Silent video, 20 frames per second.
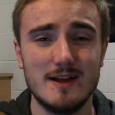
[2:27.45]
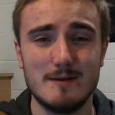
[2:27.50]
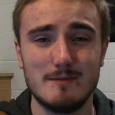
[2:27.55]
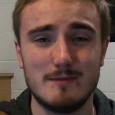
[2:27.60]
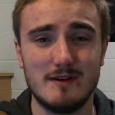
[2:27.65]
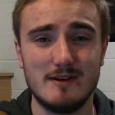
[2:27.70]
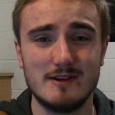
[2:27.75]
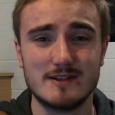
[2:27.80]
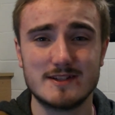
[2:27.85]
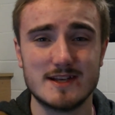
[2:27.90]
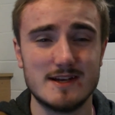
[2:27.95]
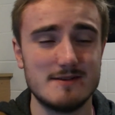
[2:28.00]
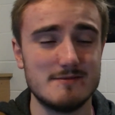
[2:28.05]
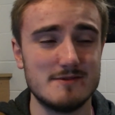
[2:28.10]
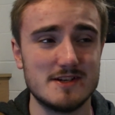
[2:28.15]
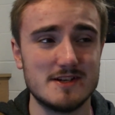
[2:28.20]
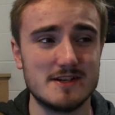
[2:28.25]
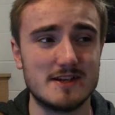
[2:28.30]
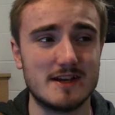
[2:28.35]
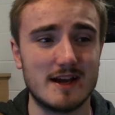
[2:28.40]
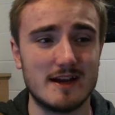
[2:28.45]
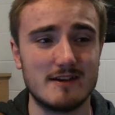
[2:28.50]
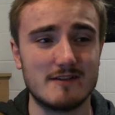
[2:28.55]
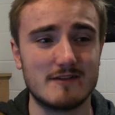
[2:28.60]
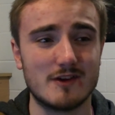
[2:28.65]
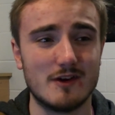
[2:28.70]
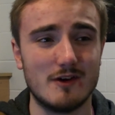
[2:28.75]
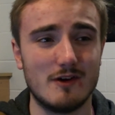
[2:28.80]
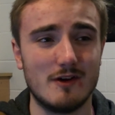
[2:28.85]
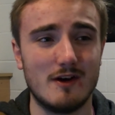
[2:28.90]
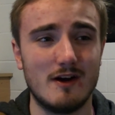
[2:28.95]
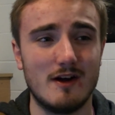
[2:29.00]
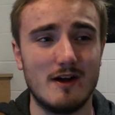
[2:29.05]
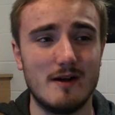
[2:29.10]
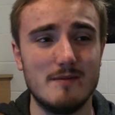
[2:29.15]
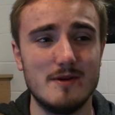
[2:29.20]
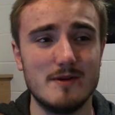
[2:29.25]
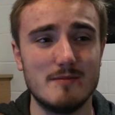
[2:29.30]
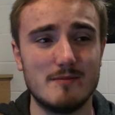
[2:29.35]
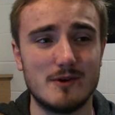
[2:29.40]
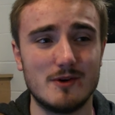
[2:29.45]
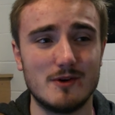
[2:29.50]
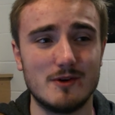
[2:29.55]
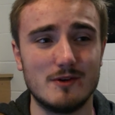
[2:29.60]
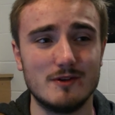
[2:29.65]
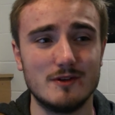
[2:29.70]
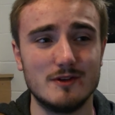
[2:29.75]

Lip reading: By that time, I had kind of got a bit more